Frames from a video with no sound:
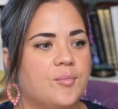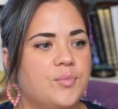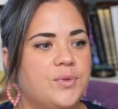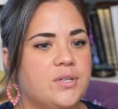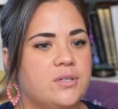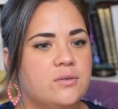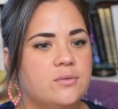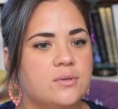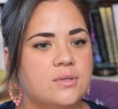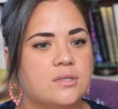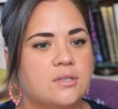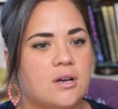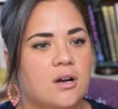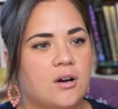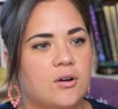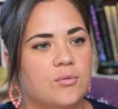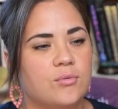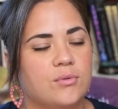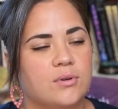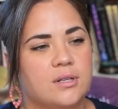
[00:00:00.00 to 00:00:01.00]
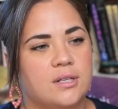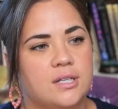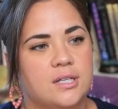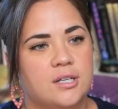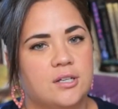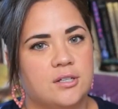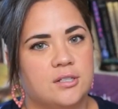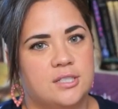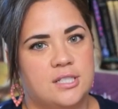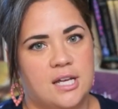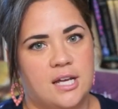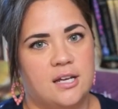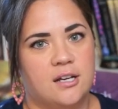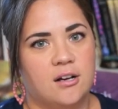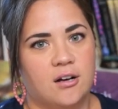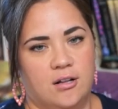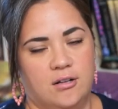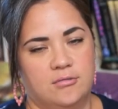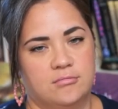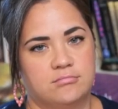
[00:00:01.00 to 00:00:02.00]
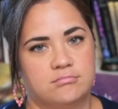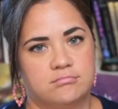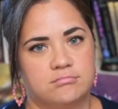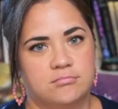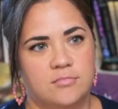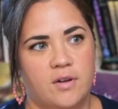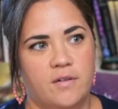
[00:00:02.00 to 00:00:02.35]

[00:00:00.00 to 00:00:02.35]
this was a really good take on